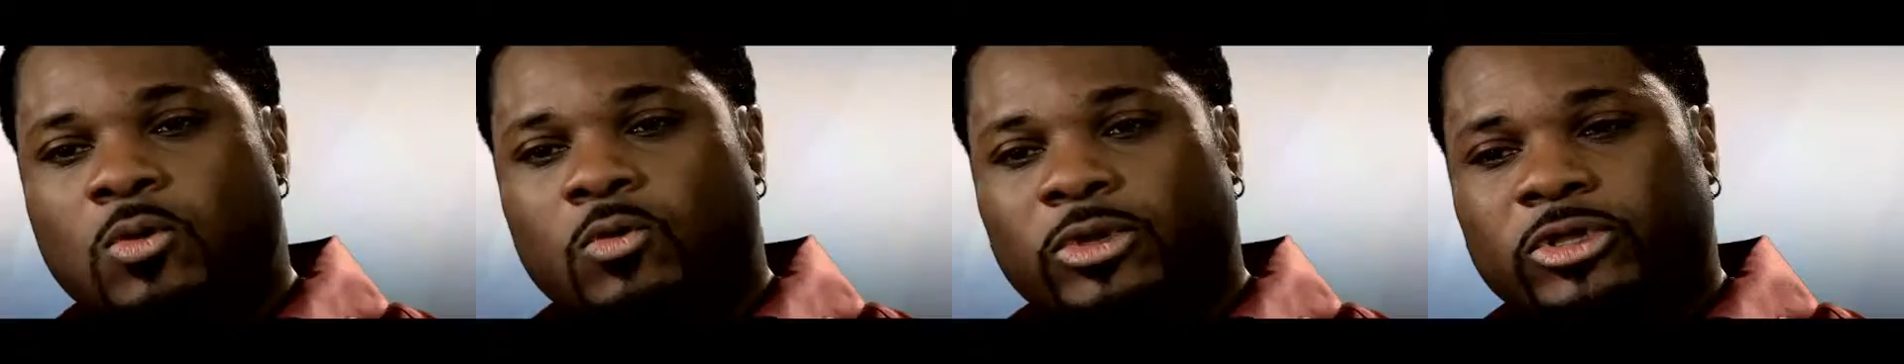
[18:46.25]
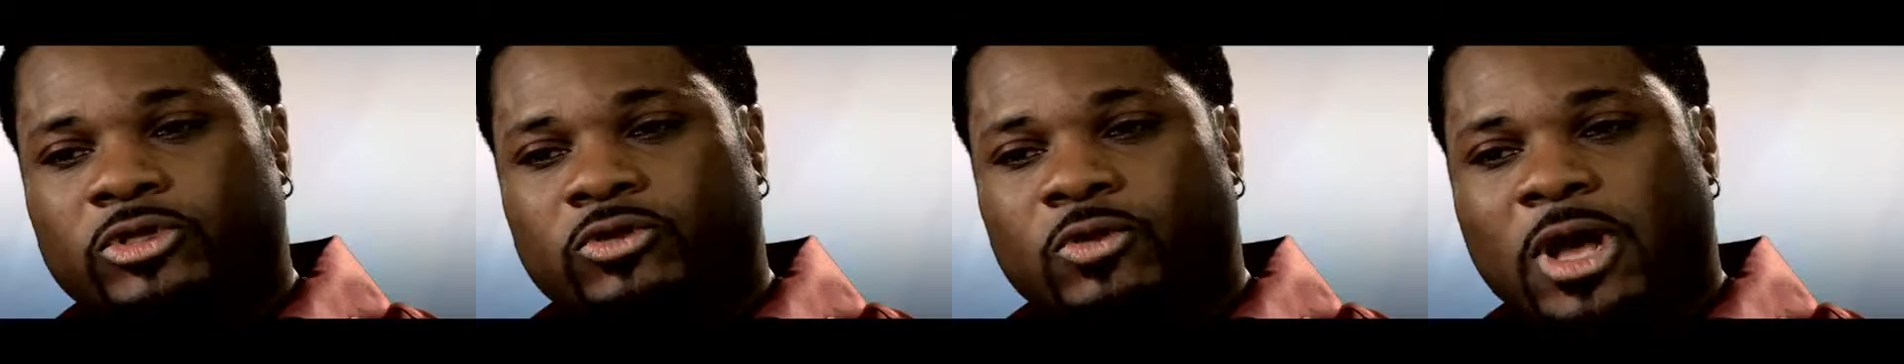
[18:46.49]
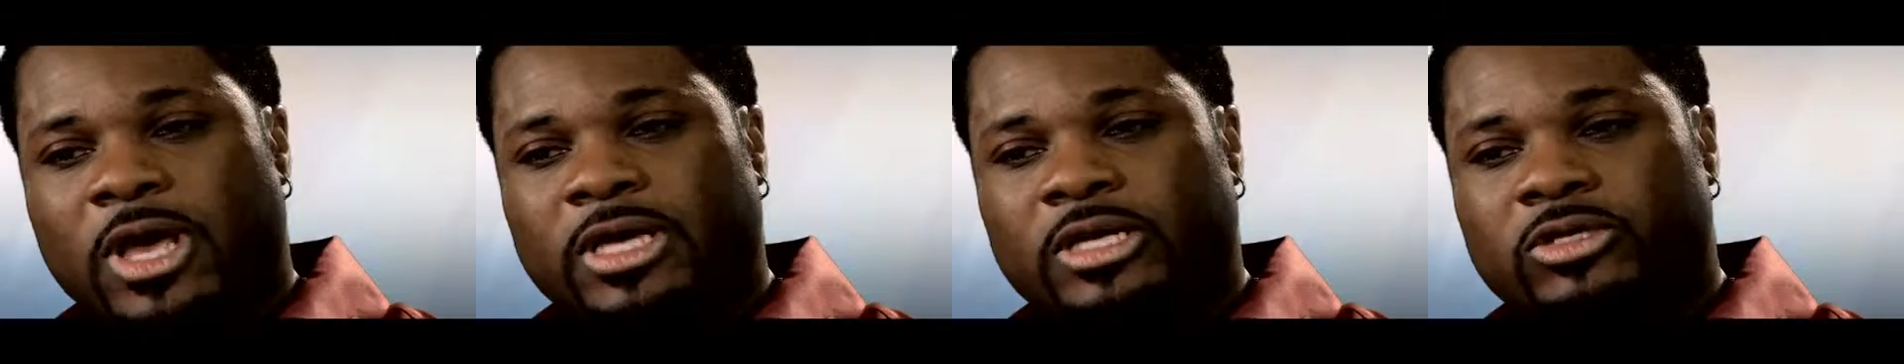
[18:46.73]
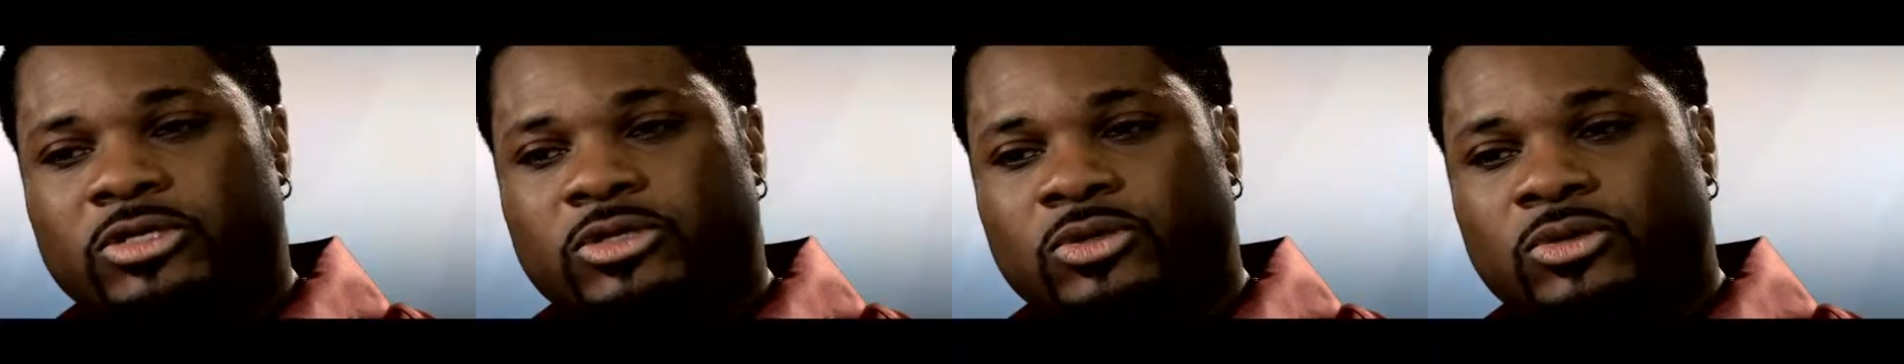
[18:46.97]
with
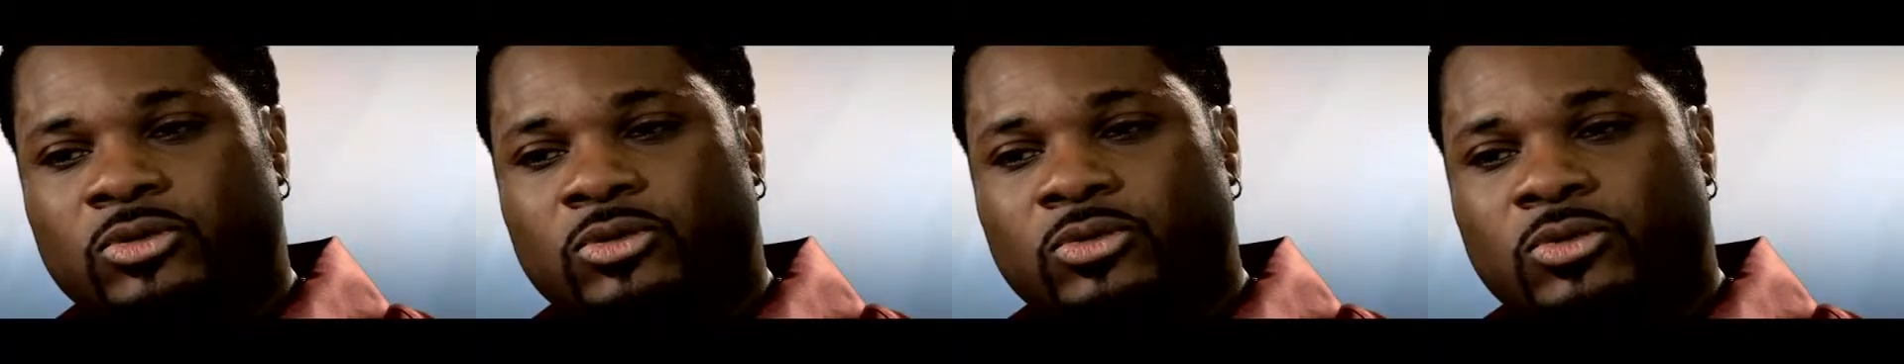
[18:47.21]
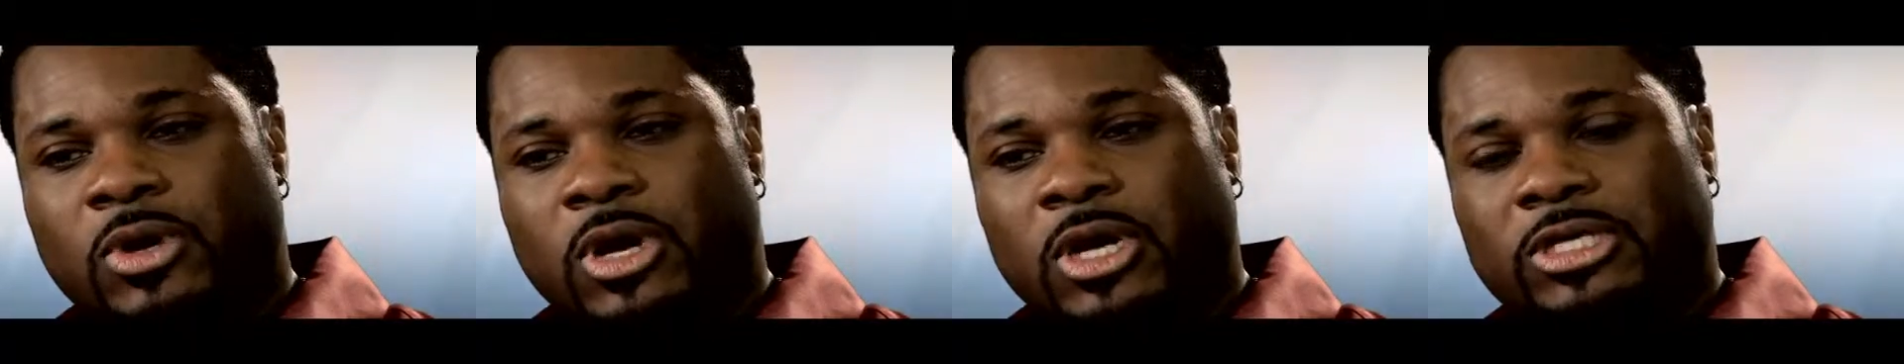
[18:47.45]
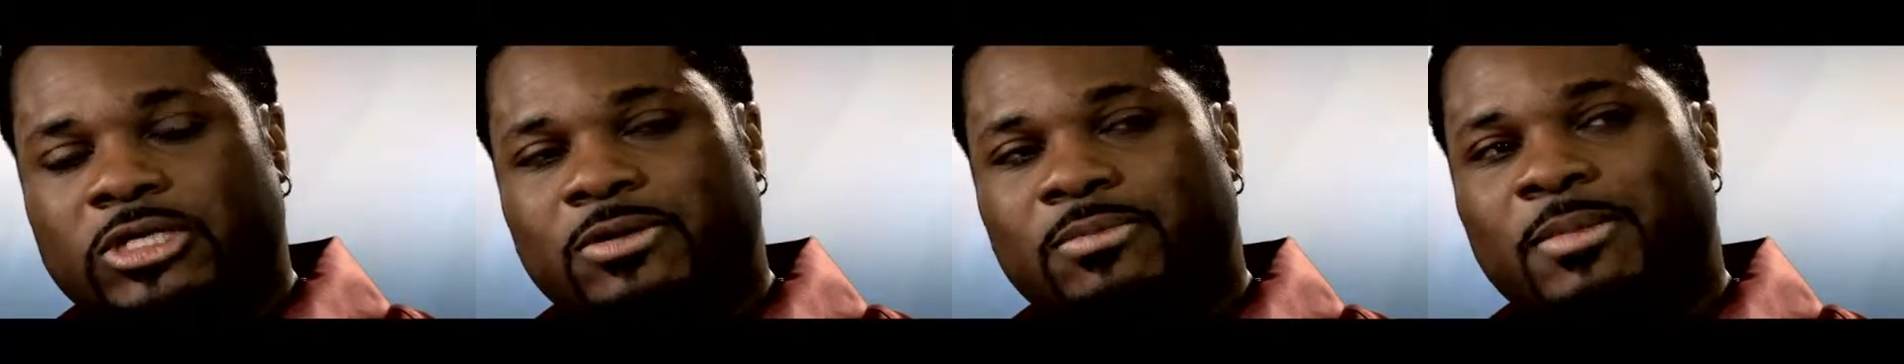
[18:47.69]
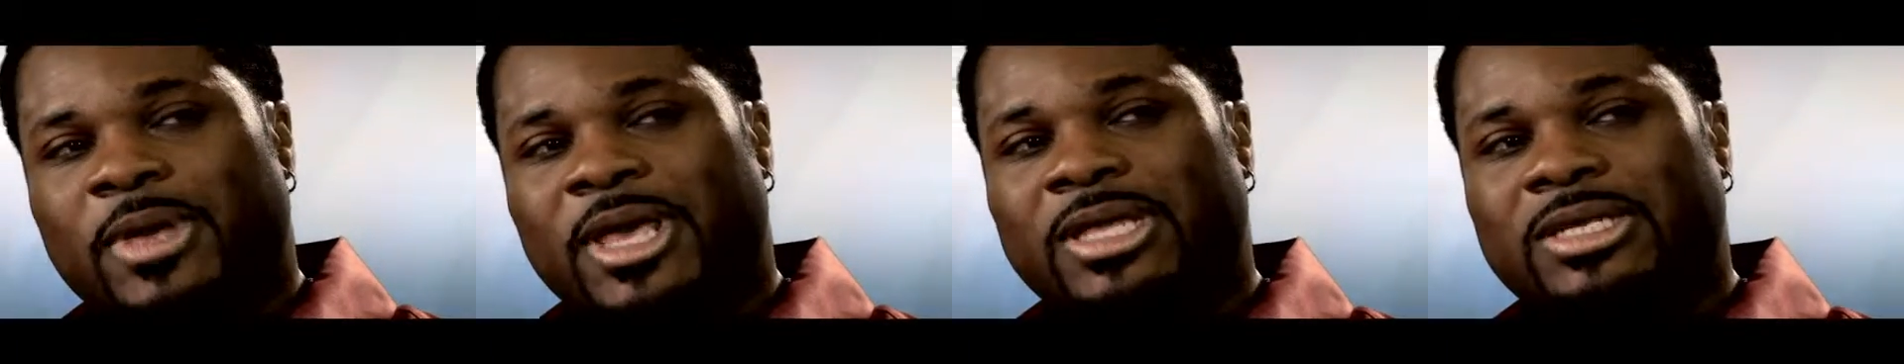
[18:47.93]
trying to uh, to
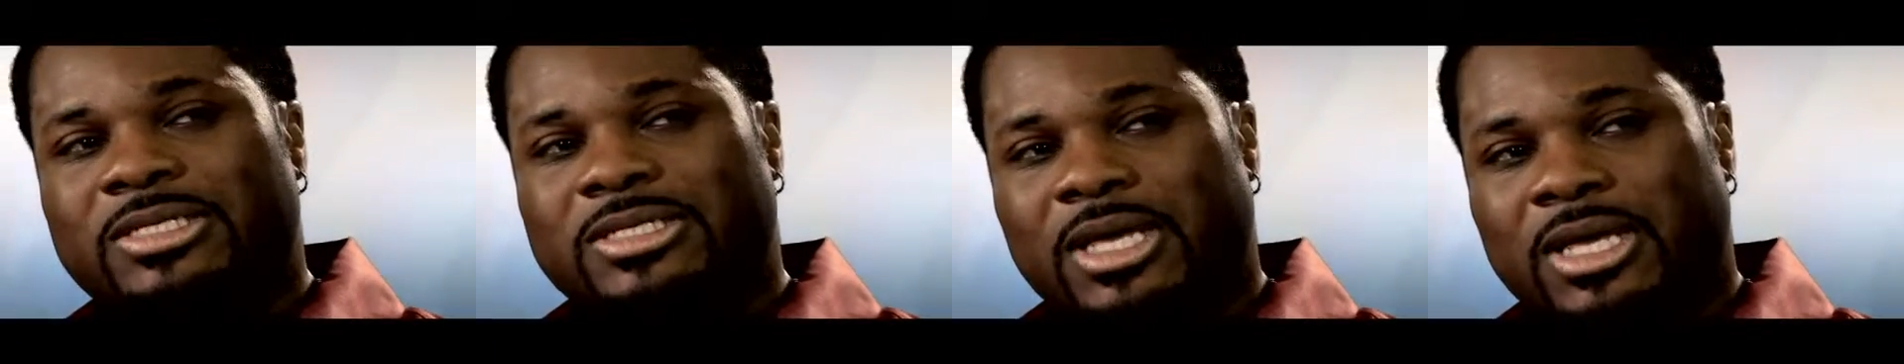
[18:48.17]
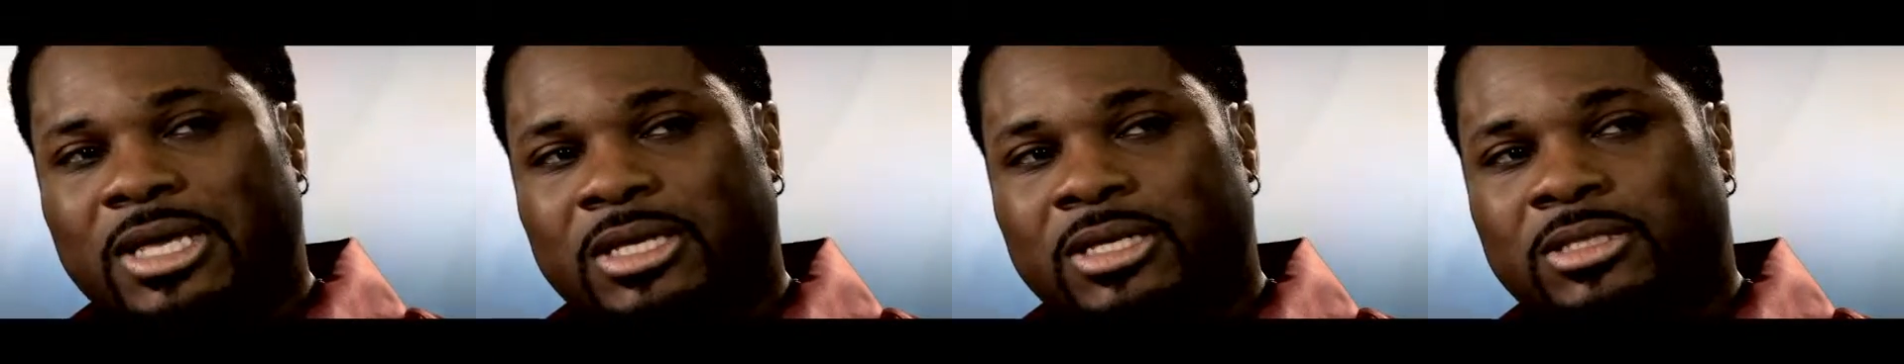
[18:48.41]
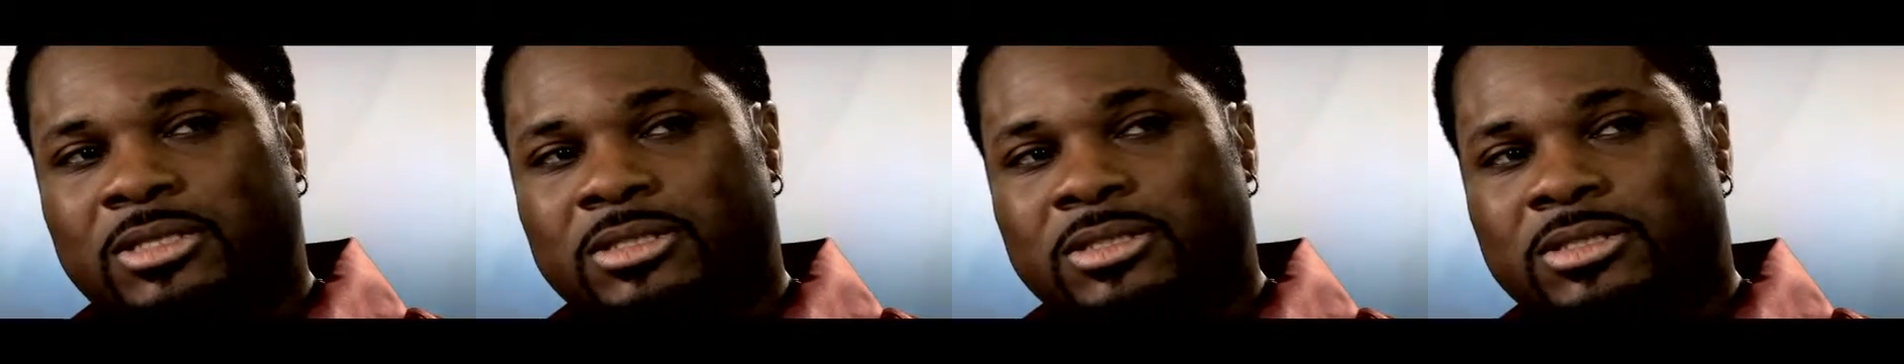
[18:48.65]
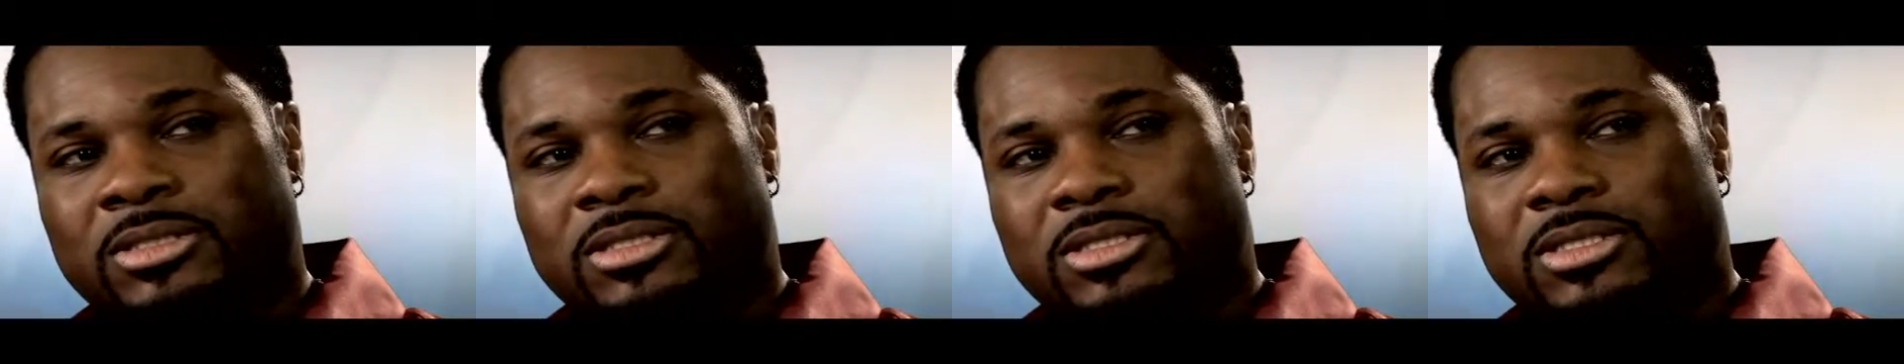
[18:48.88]
maintain